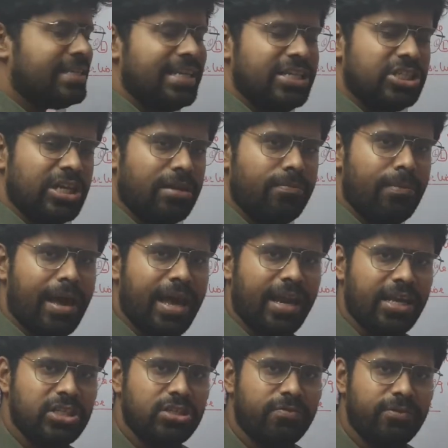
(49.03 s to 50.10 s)
was initially
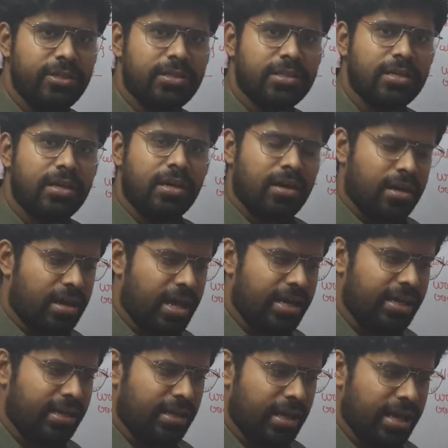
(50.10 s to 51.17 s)
managed with
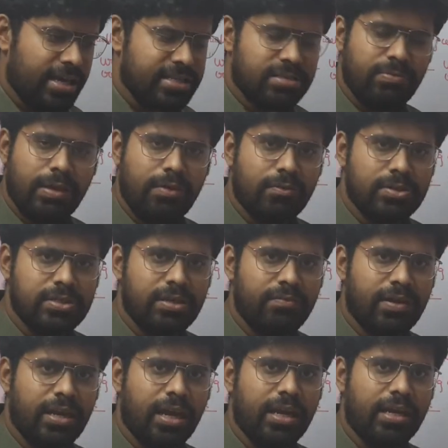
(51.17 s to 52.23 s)
anti-ASV was given,